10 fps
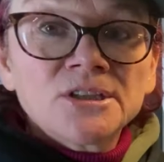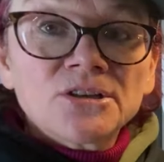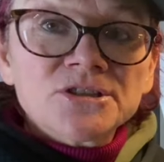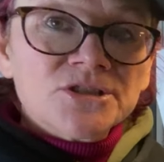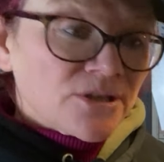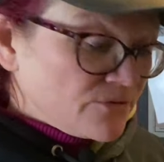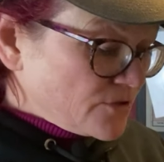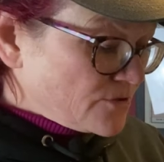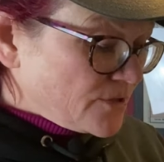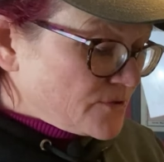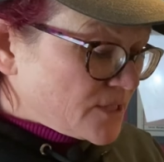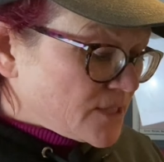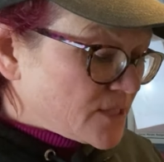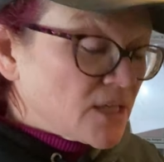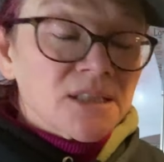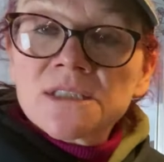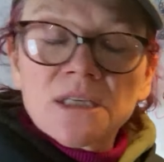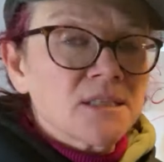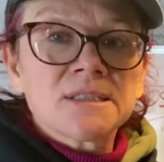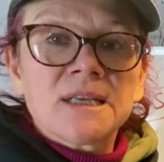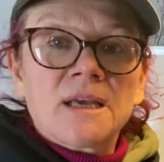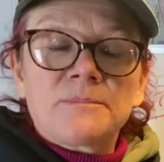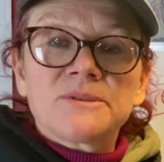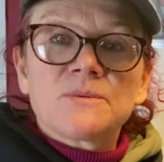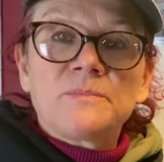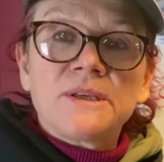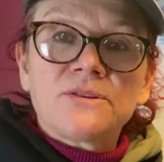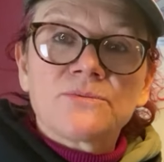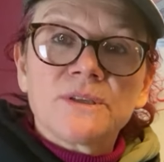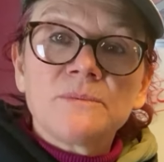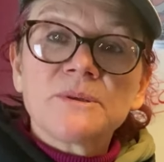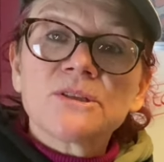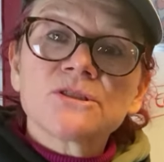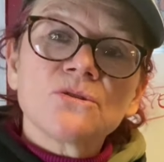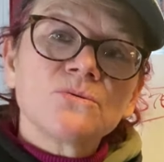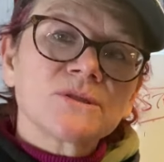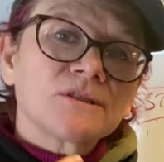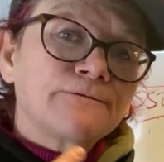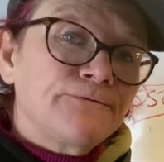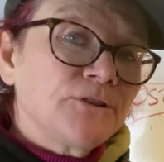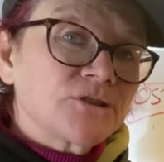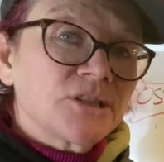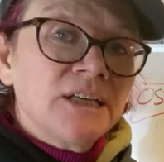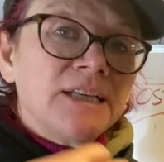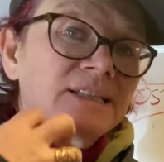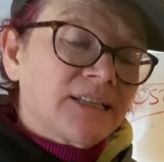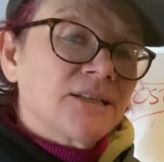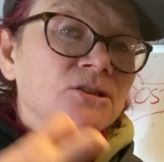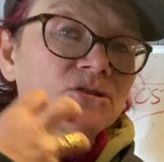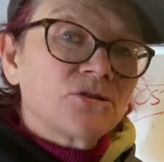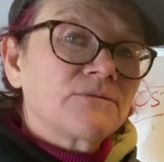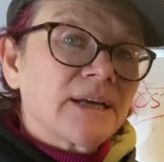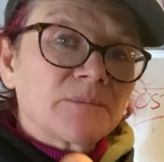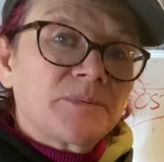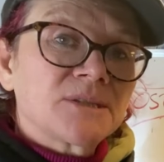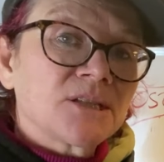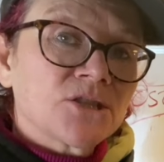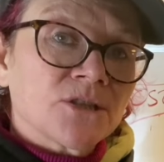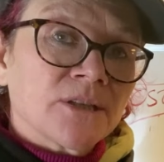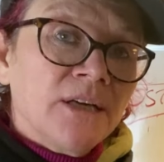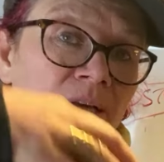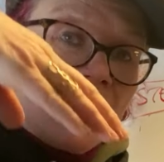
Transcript: Osteonecrosis doesn't happen to P3 because the horse's foot is in the correct position.